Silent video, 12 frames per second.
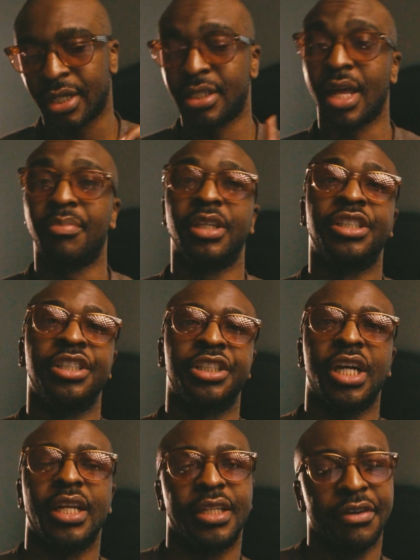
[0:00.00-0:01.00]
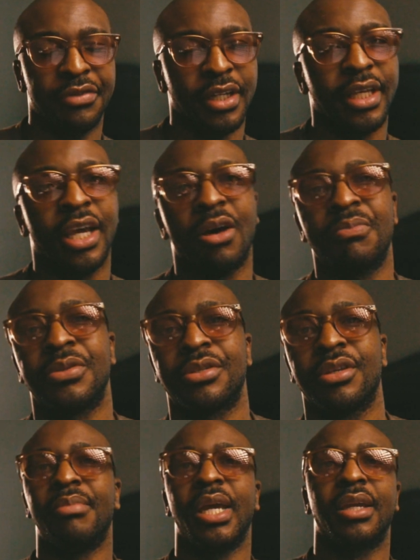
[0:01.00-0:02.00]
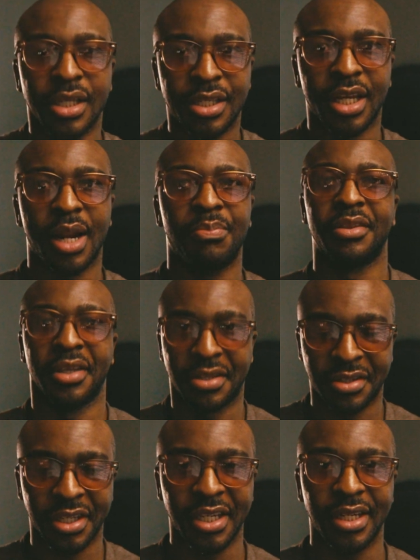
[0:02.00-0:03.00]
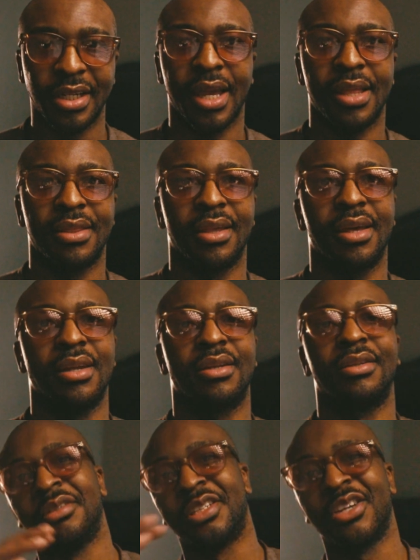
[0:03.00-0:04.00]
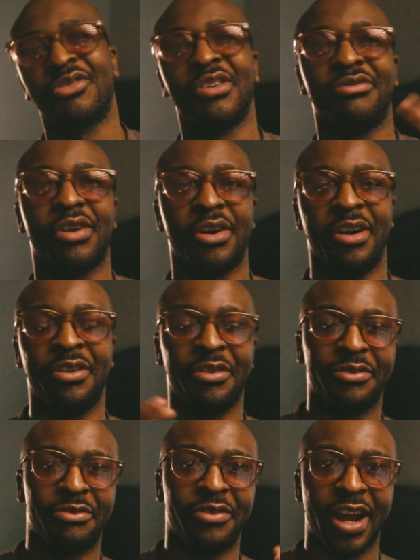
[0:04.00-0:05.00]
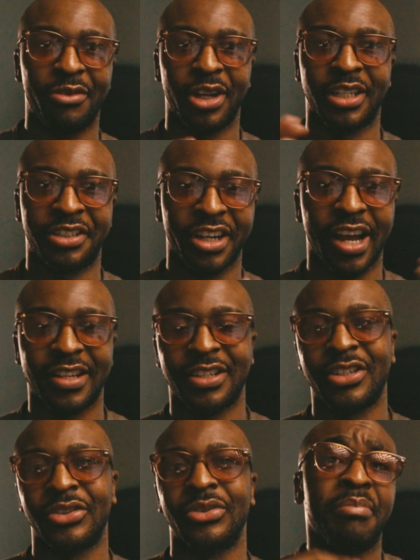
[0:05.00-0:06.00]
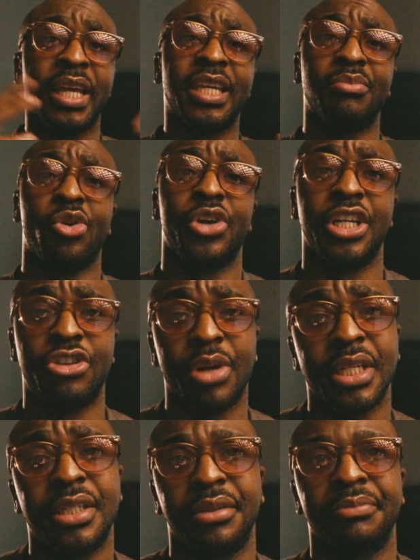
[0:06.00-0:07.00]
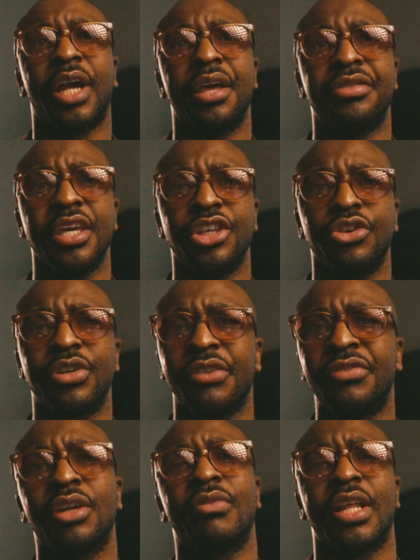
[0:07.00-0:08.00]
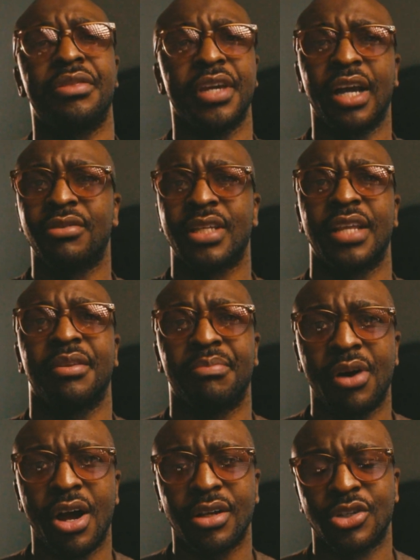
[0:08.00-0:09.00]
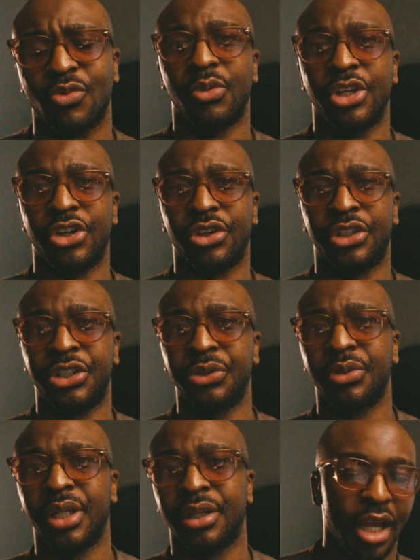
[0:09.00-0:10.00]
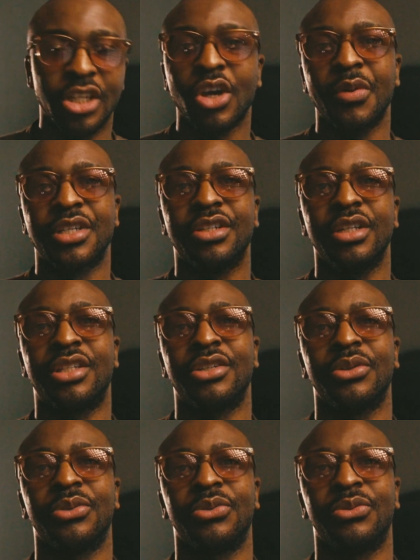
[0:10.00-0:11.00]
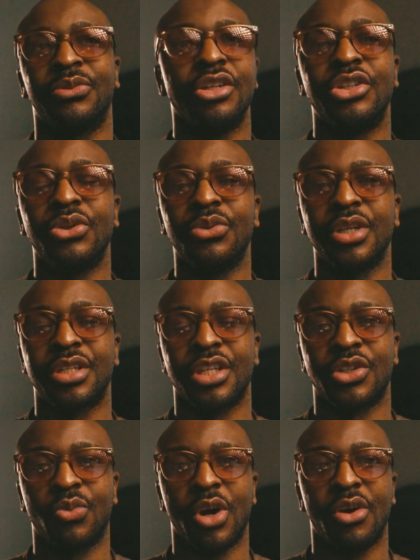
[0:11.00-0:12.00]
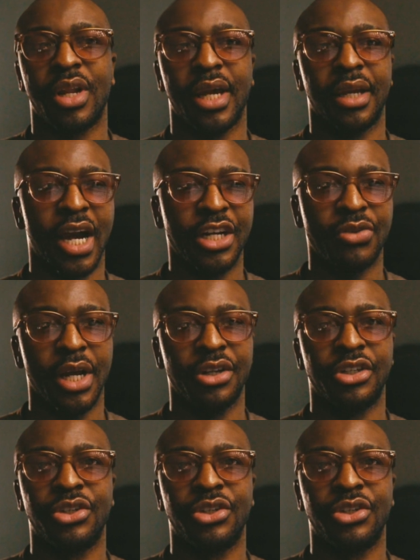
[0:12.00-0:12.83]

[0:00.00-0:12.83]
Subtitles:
establishing shot definitely helps set up the scene, and then different various shots to make it more interesting. I think you definitely want to think outside the box when you're shooting. It's always good to do this as well. Like I try to